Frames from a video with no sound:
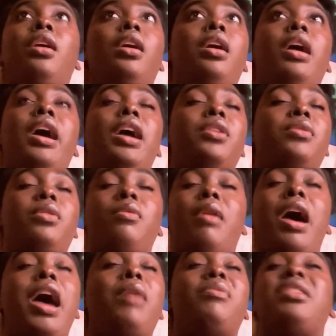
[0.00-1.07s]
I don't know.
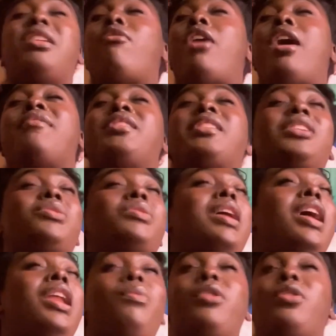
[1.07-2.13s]
I would never have sex with
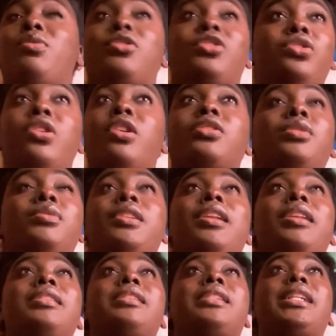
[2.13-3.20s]
anyone who is drunk, so it's not
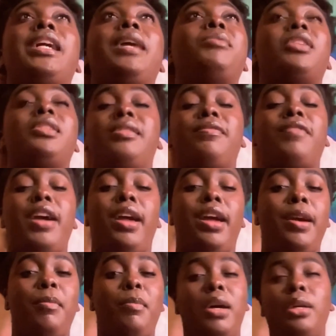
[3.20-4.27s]
to say I'm justifying
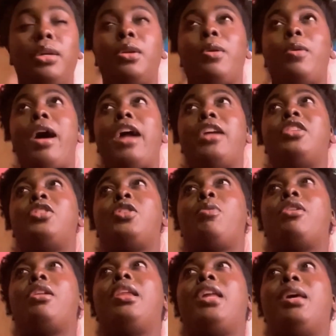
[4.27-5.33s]
it, but I just don't
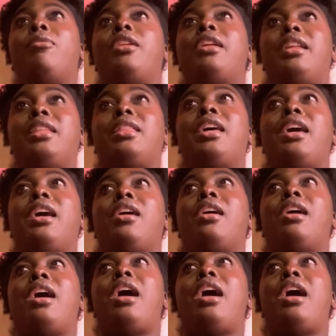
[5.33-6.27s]
want to label anything,